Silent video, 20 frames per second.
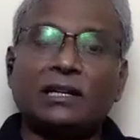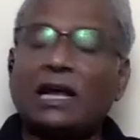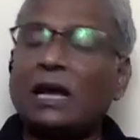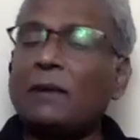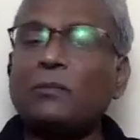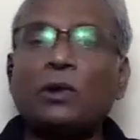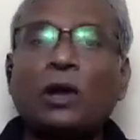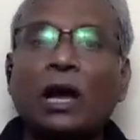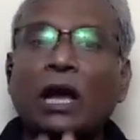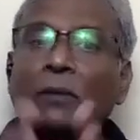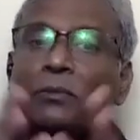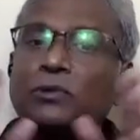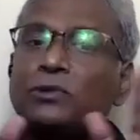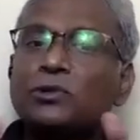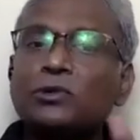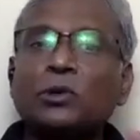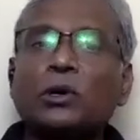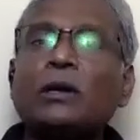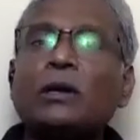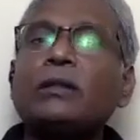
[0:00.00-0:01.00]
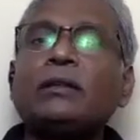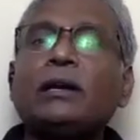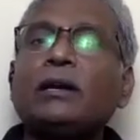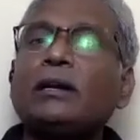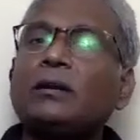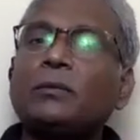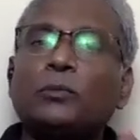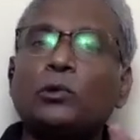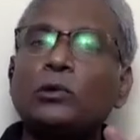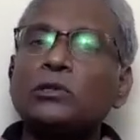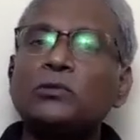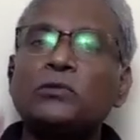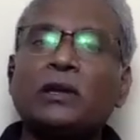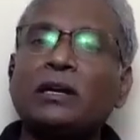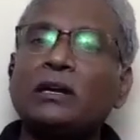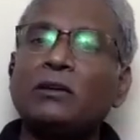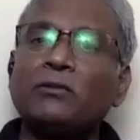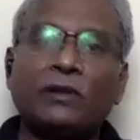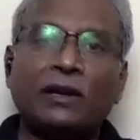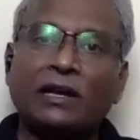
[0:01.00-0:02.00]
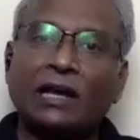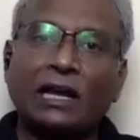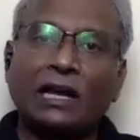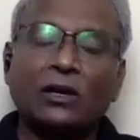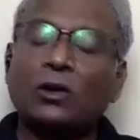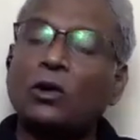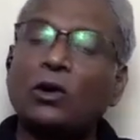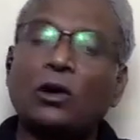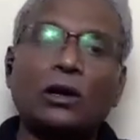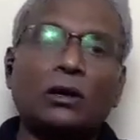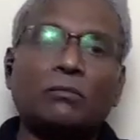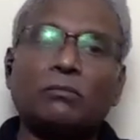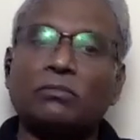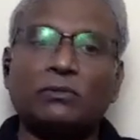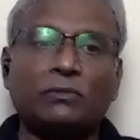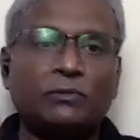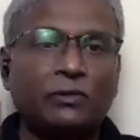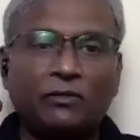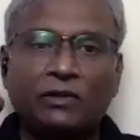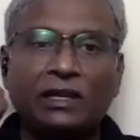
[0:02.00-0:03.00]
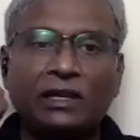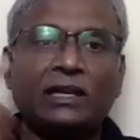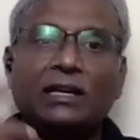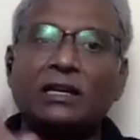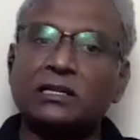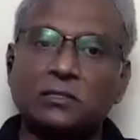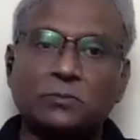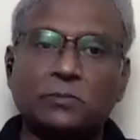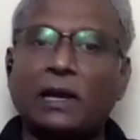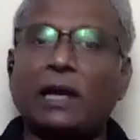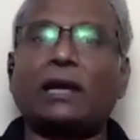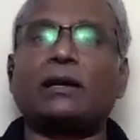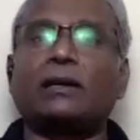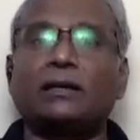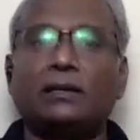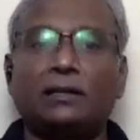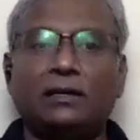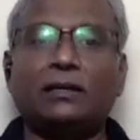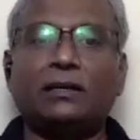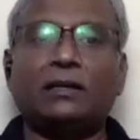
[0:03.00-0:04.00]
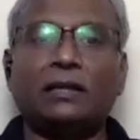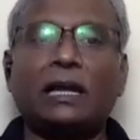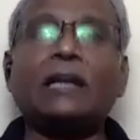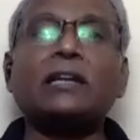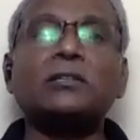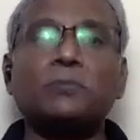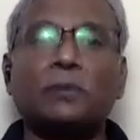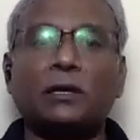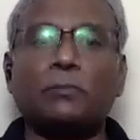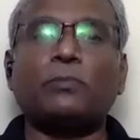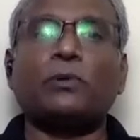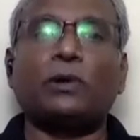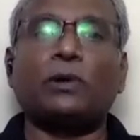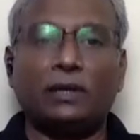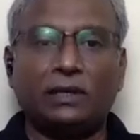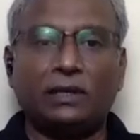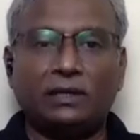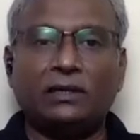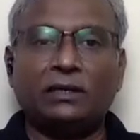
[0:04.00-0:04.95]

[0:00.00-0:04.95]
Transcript: I'm sure that bulls weren't fed alcohol 50 years back. That is my point.